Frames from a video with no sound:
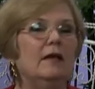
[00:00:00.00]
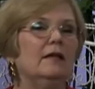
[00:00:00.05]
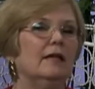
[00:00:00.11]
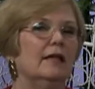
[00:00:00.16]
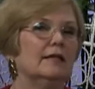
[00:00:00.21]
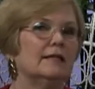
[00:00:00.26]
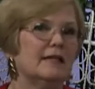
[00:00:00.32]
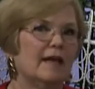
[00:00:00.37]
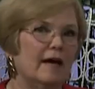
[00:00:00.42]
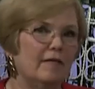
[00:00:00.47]

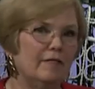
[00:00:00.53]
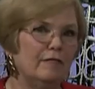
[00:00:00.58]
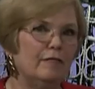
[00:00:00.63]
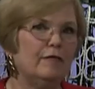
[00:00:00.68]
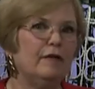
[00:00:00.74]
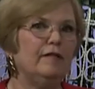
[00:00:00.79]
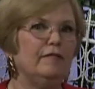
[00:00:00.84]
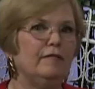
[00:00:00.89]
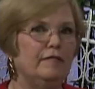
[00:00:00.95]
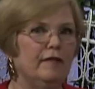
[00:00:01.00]
that's
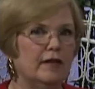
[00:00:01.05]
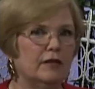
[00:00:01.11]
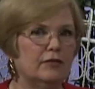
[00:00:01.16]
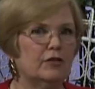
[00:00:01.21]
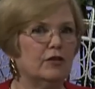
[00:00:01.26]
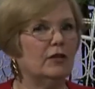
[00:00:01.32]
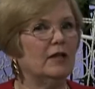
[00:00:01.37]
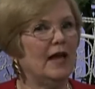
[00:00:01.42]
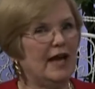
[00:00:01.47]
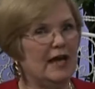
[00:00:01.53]
every
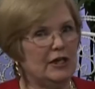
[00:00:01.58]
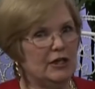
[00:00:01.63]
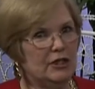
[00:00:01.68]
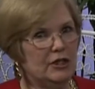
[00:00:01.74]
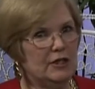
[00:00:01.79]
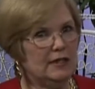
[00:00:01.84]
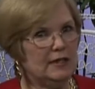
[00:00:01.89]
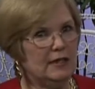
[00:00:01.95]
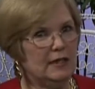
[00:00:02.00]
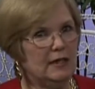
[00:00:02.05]
federal
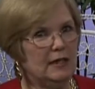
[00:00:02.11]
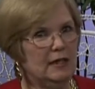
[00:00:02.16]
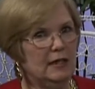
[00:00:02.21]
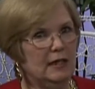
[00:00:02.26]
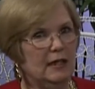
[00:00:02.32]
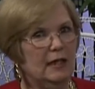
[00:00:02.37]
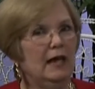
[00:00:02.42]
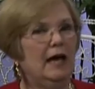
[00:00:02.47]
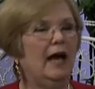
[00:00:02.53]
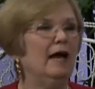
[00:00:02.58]
agency
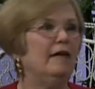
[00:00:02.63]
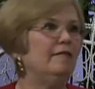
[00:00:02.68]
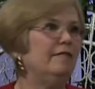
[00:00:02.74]
and